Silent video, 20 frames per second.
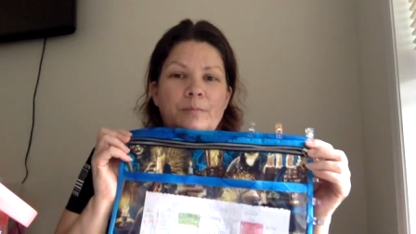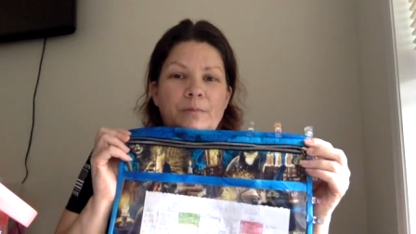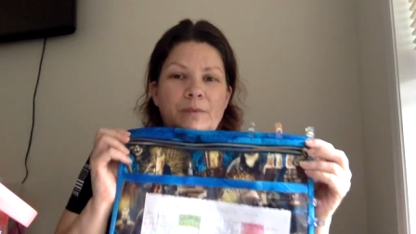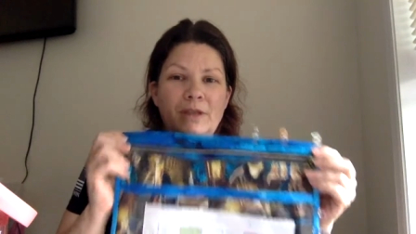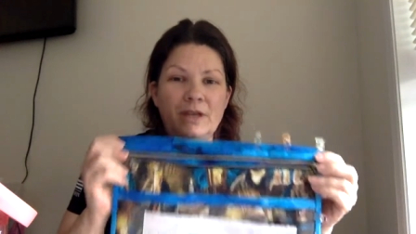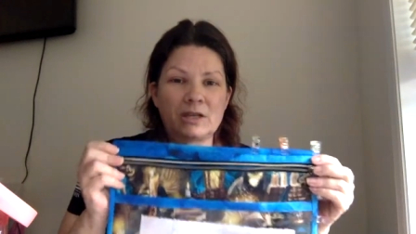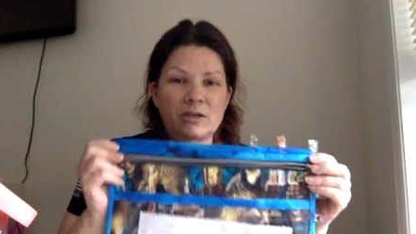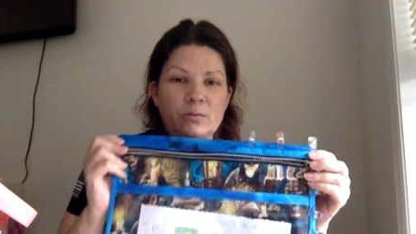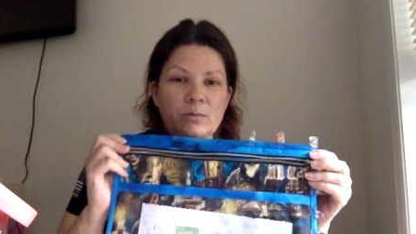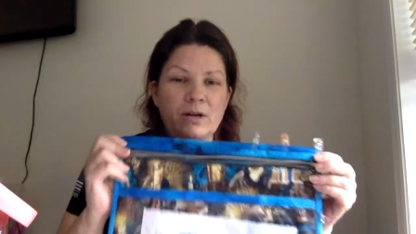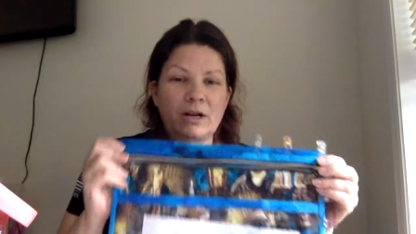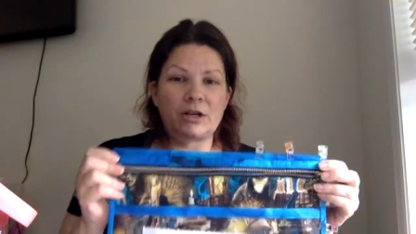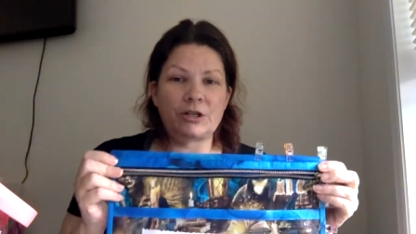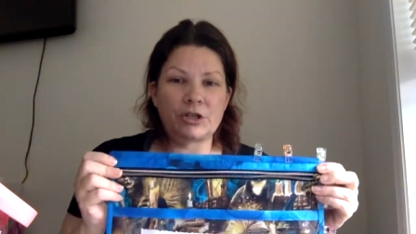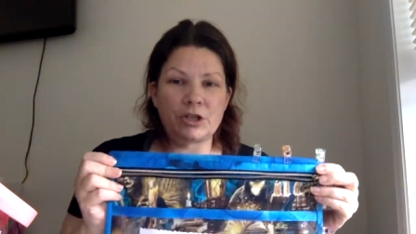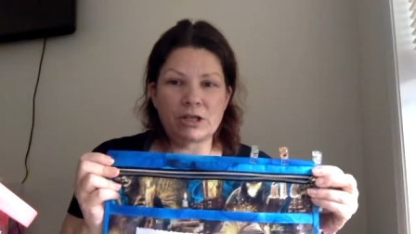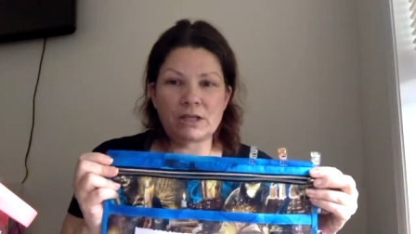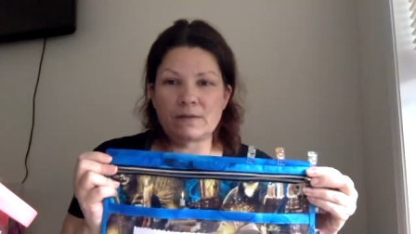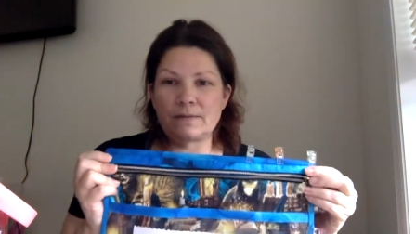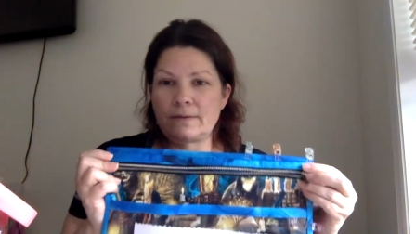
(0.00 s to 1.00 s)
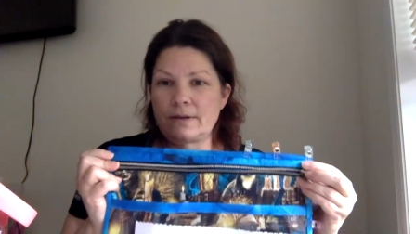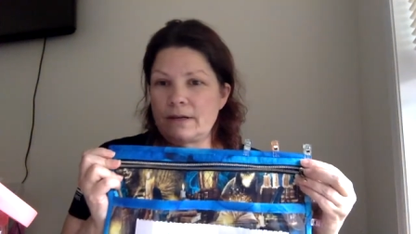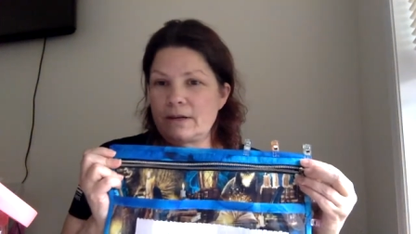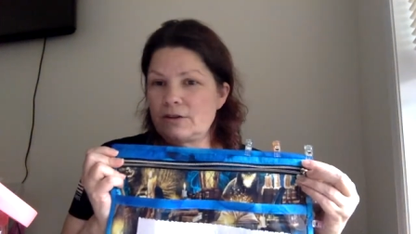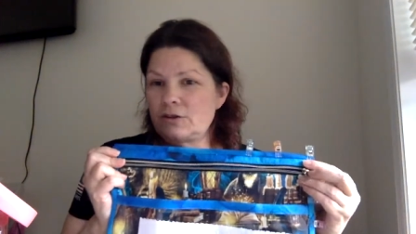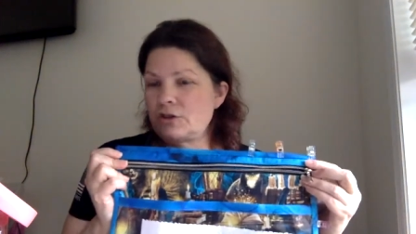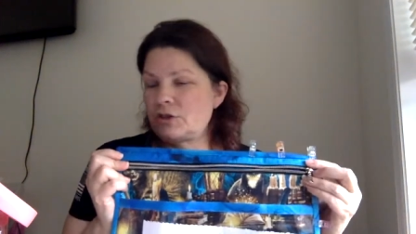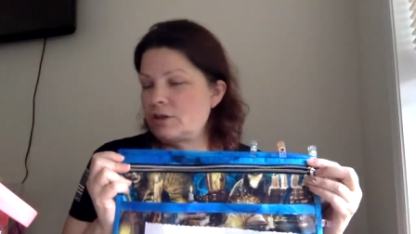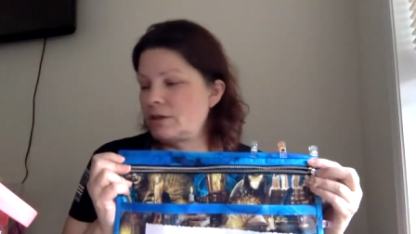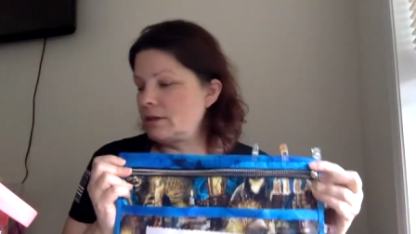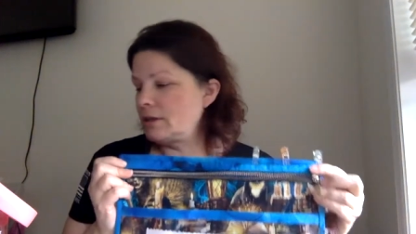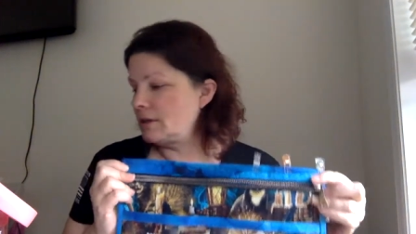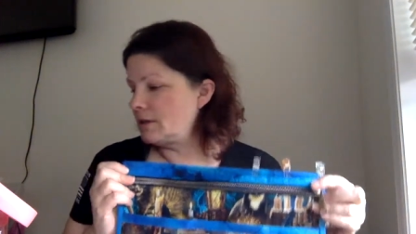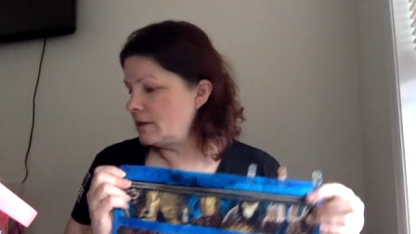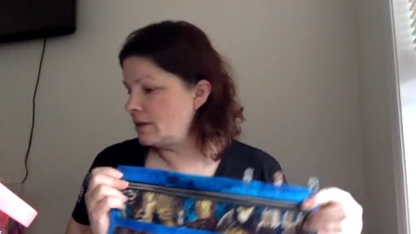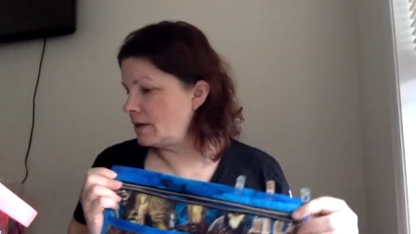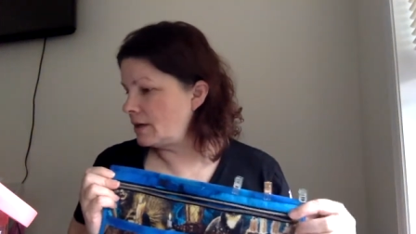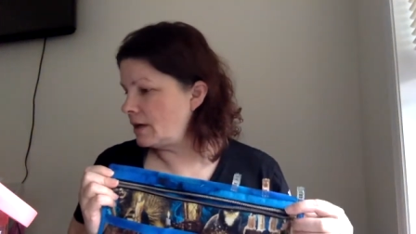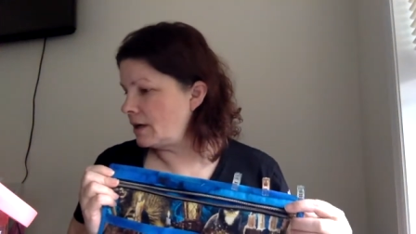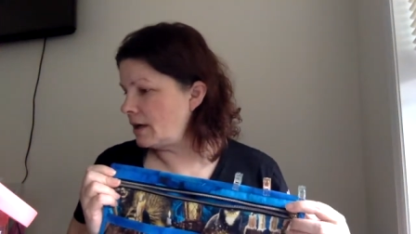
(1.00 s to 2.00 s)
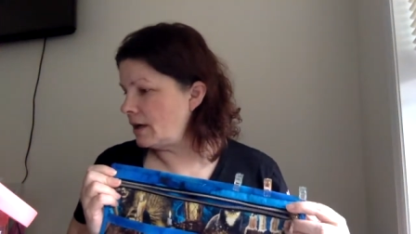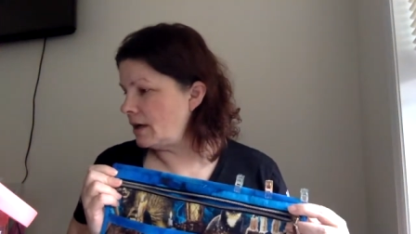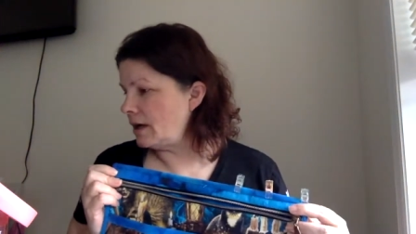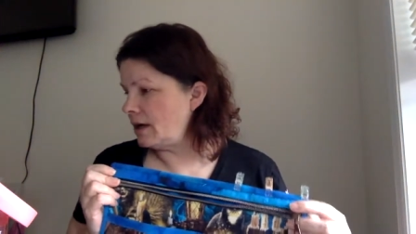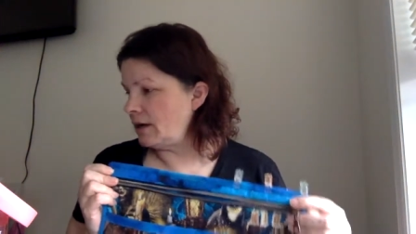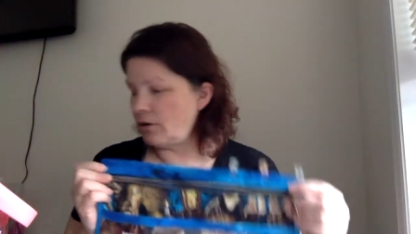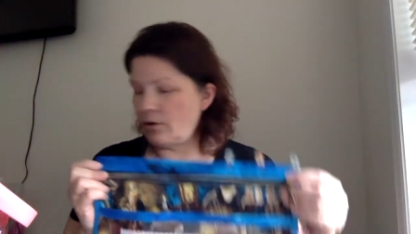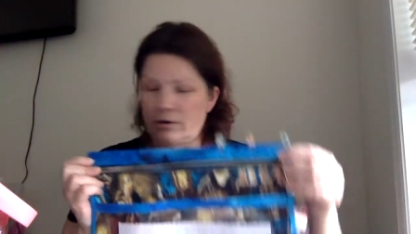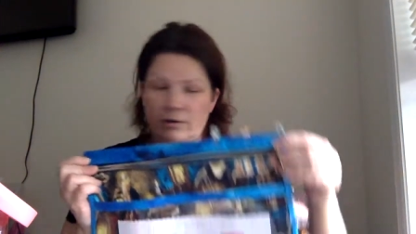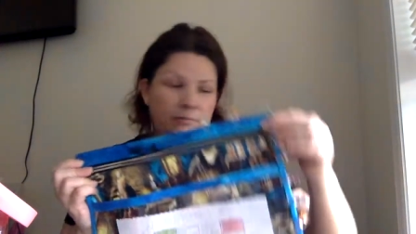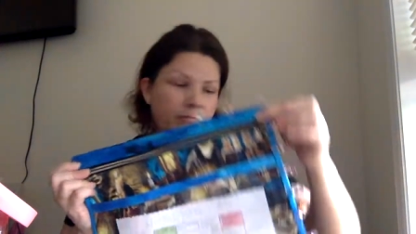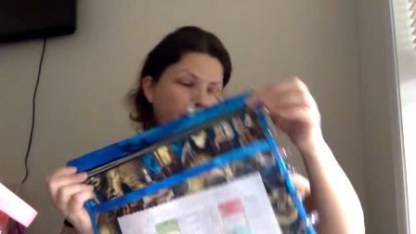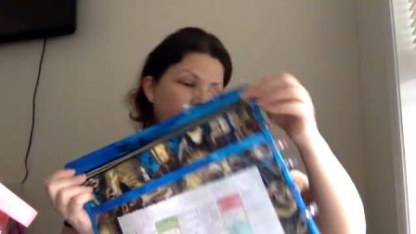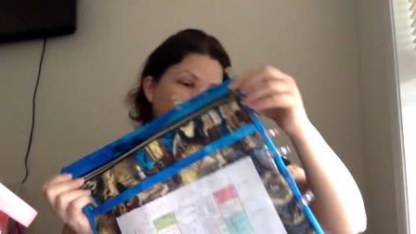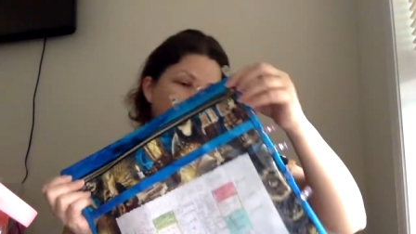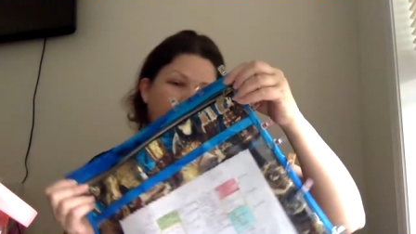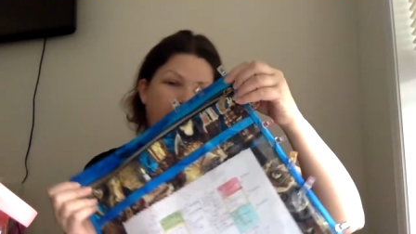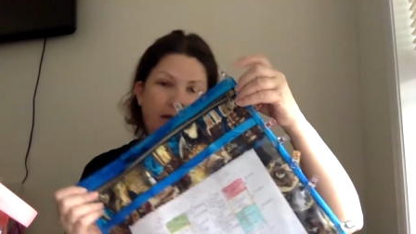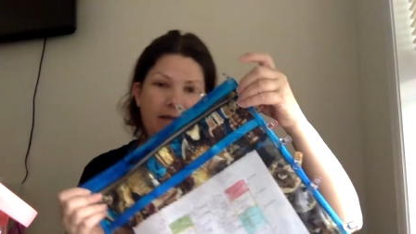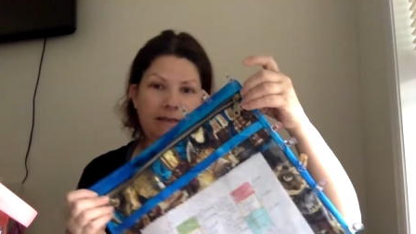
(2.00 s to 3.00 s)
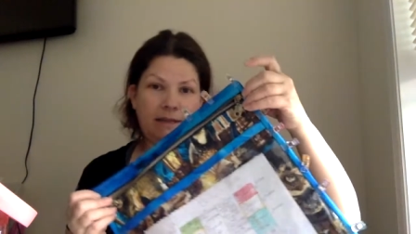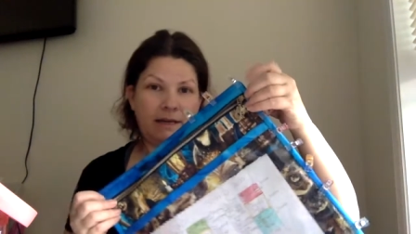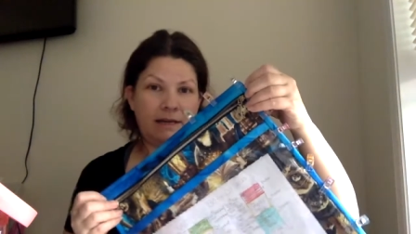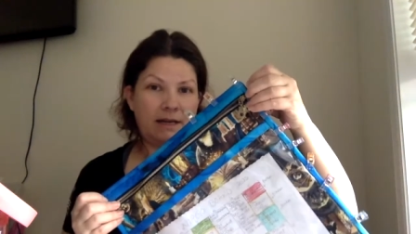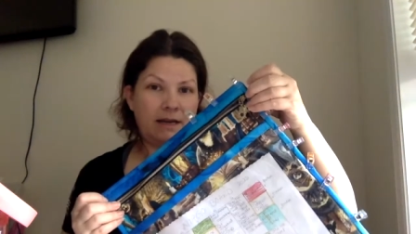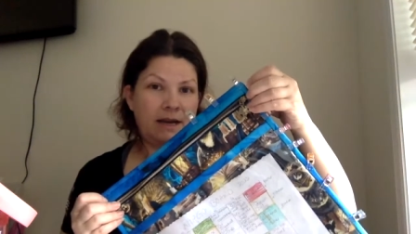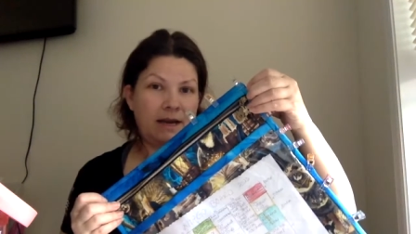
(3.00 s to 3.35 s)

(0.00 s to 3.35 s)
This one I just finished, or like I said,